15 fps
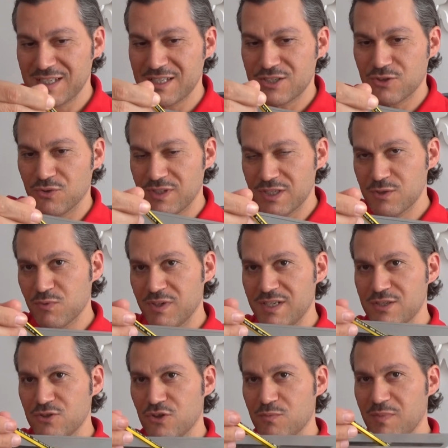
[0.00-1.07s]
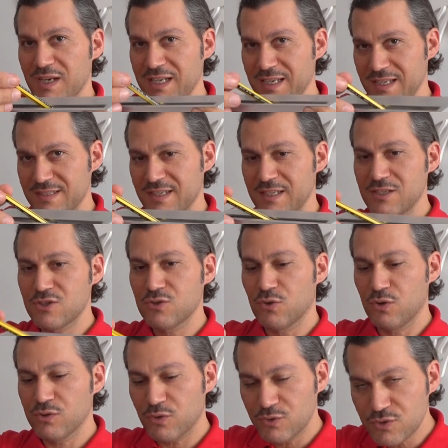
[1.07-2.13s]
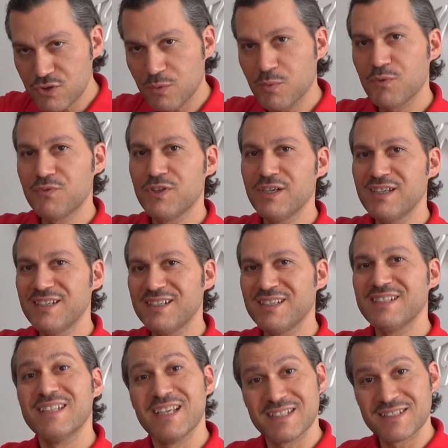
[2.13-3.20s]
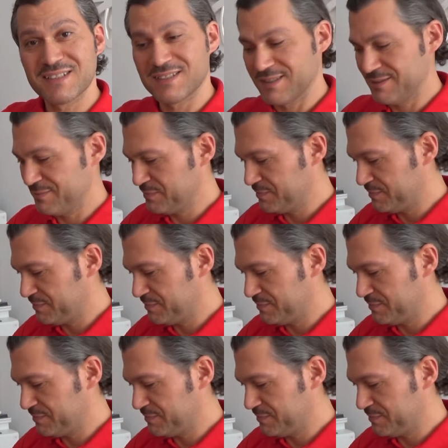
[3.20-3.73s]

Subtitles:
So this one is normally installed on top of the desks.